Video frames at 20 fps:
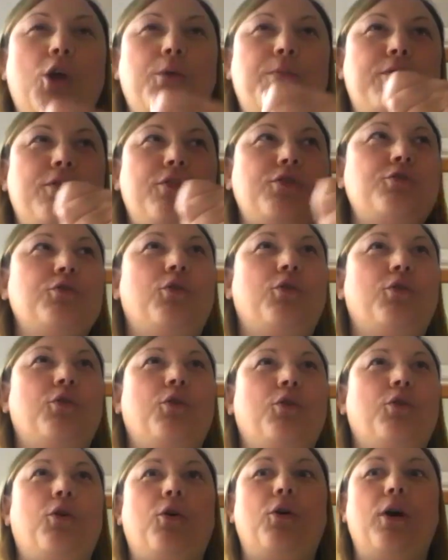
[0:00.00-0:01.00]
the door
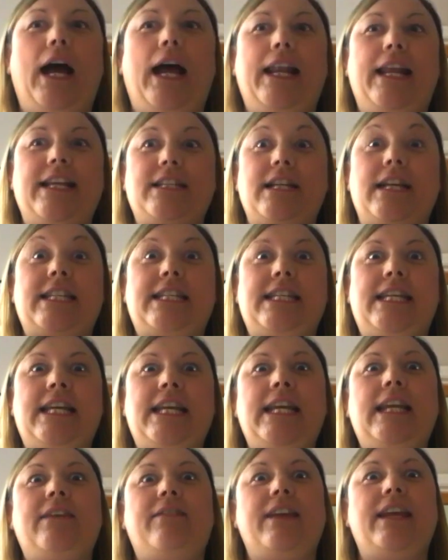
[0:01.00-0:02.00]
and it's a
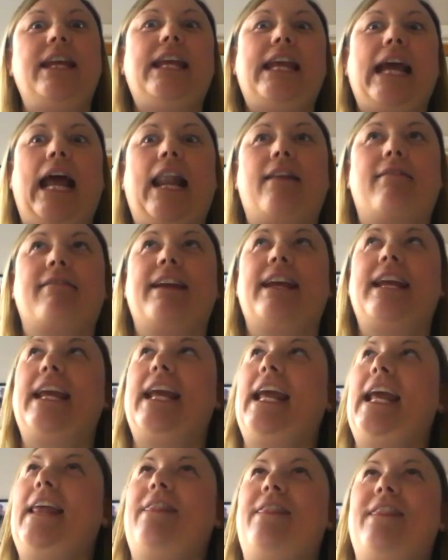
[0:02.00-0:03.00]
TV
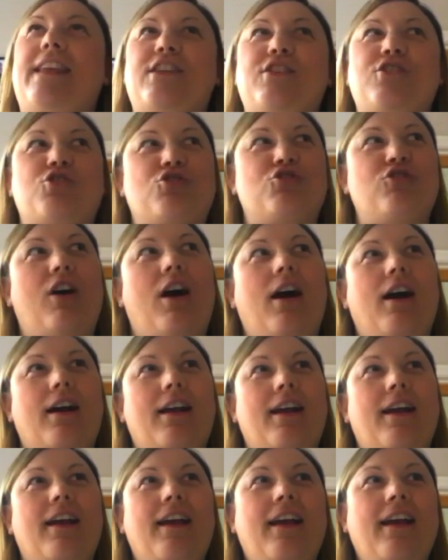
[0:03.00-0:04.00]
gallery in this truck.
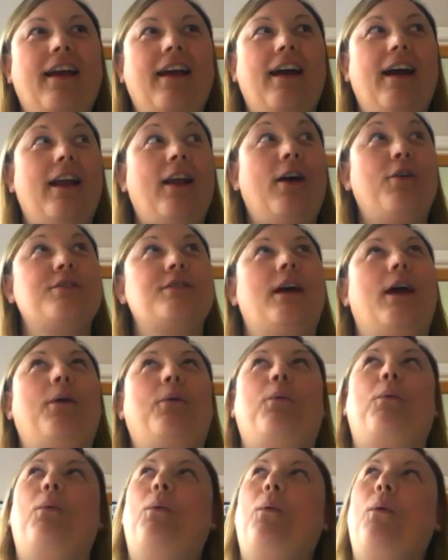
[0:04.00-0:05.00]
And I was like,
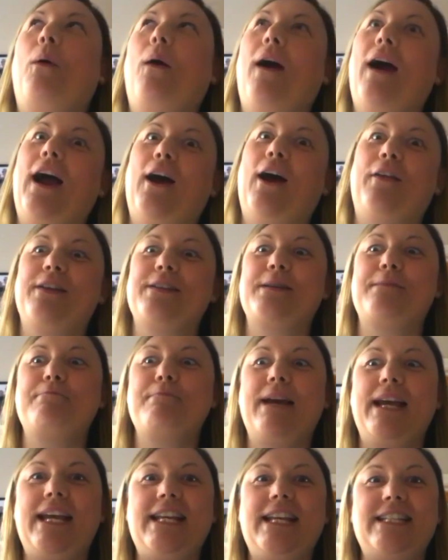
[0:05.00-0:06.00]
wow, that's
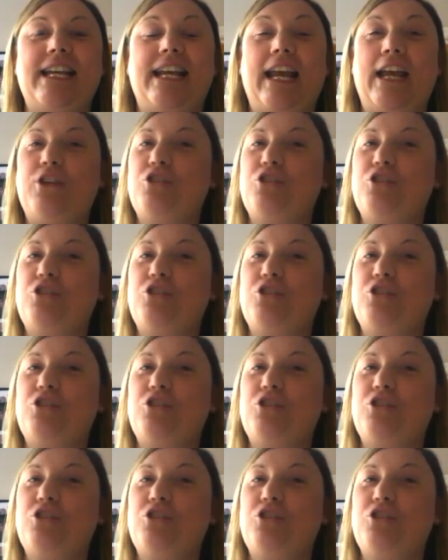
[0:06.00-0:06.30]
amazing. And you